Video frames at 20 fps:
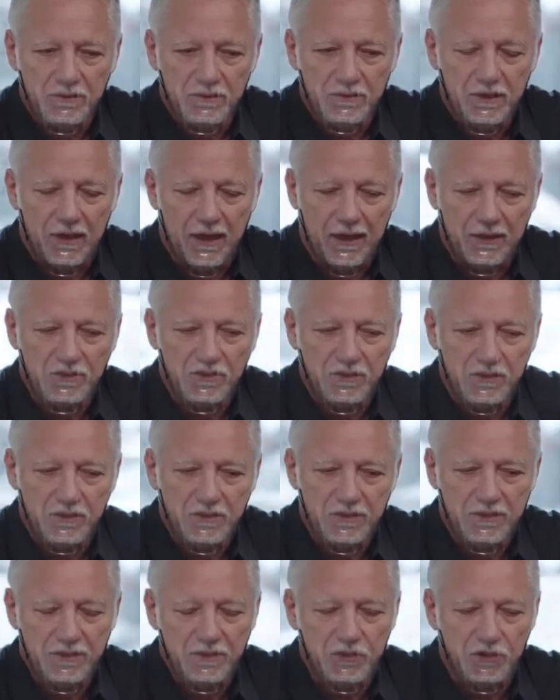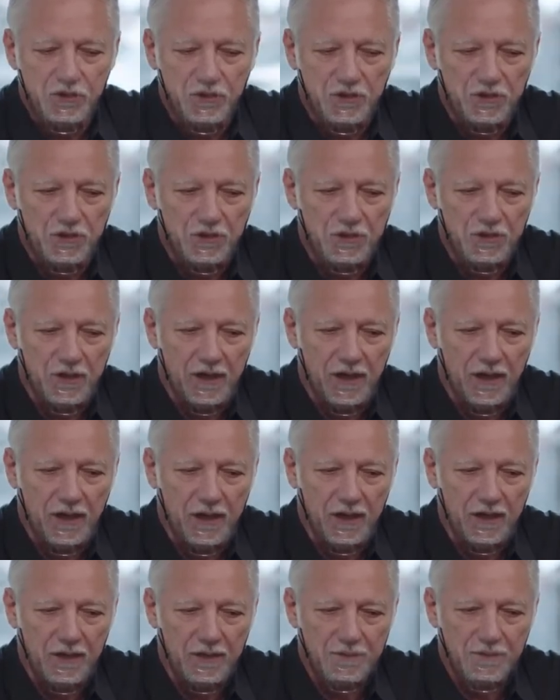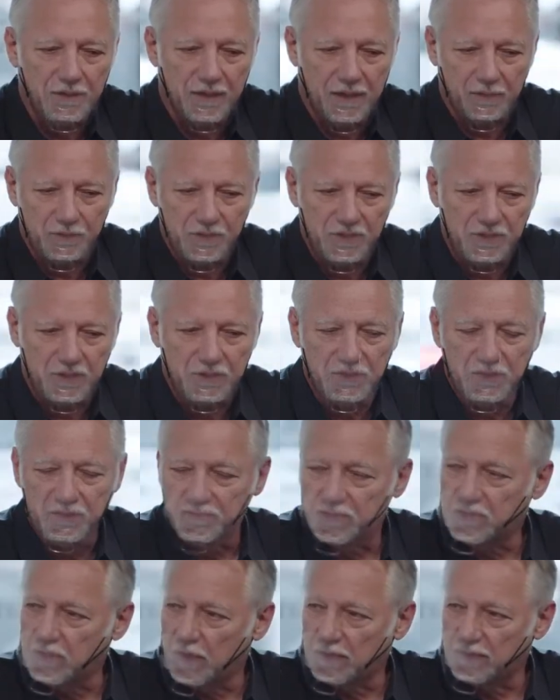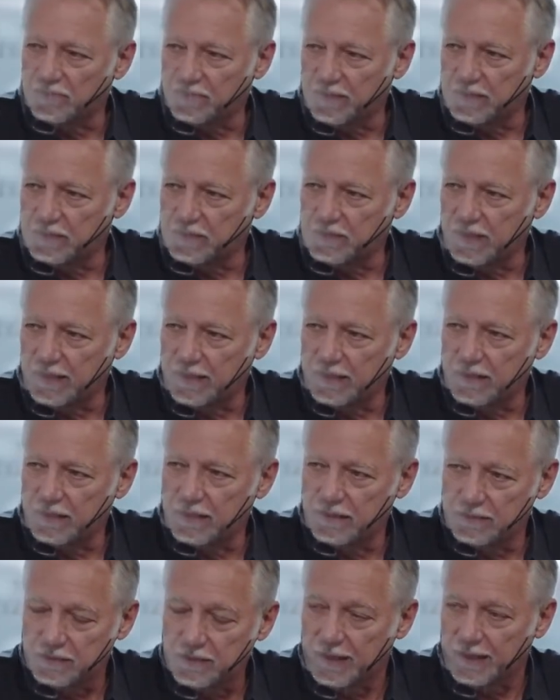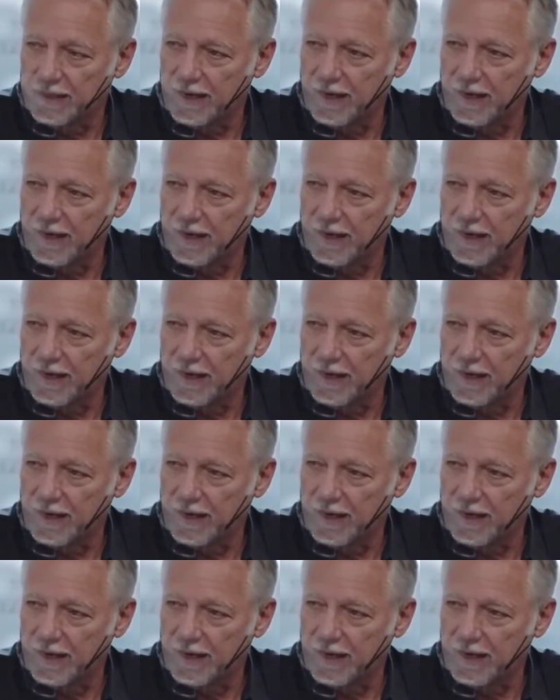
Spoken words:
actually a teacher that was teaching photography in St.